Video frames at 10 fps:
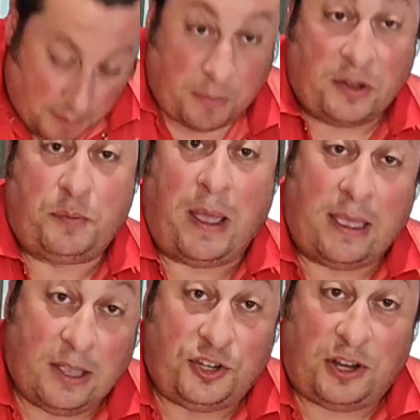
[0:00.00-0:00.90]
but it's my
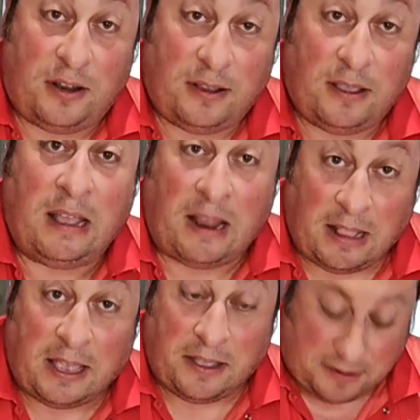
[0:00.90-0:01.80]
kitchen and I
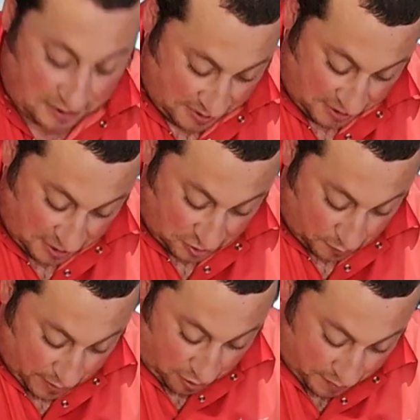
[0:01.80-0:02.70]
like it. So
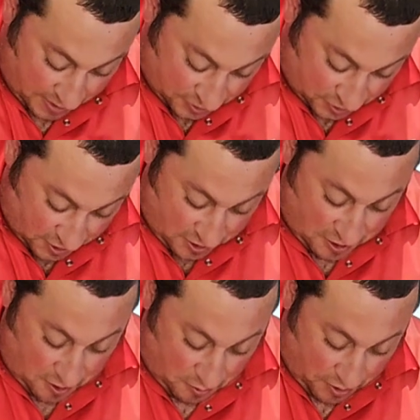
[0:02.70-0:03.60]
by all means,
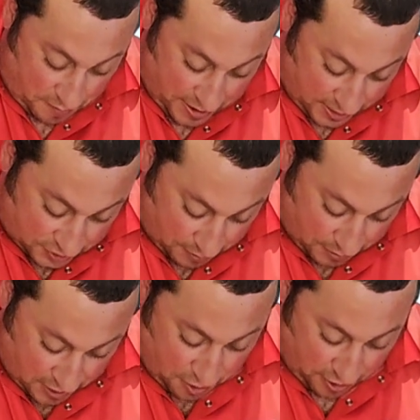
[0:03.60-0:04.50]
when you're making something
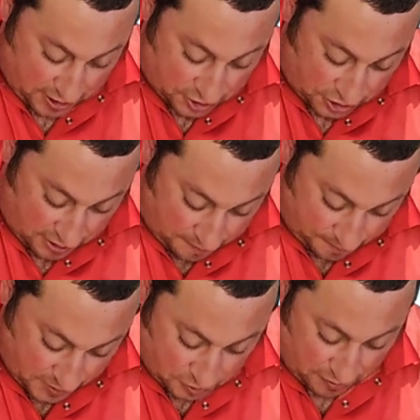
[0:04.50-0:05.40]
in your kitchen,
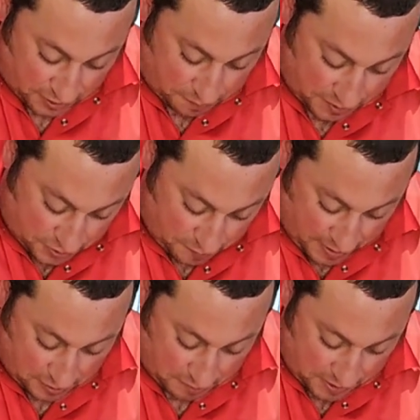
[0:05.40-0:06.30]
these recipes are
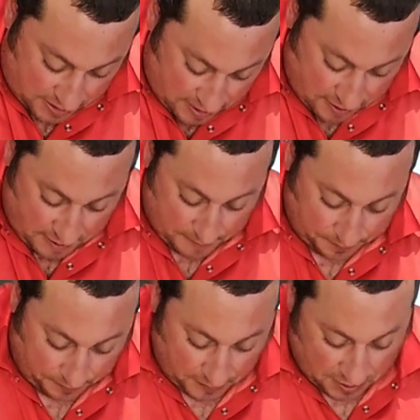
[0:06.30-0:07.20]
meant to be,
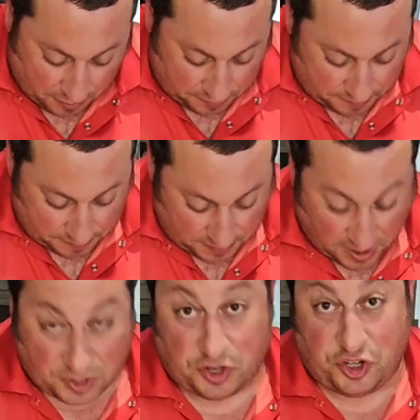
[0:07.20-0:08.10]

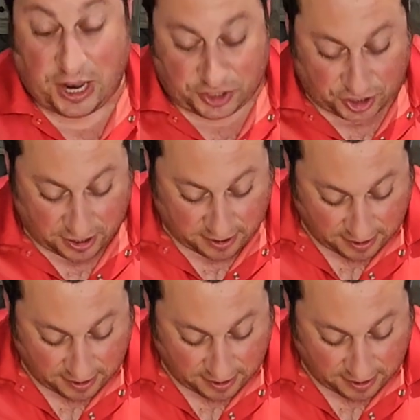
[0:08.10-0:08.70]
a suggestion.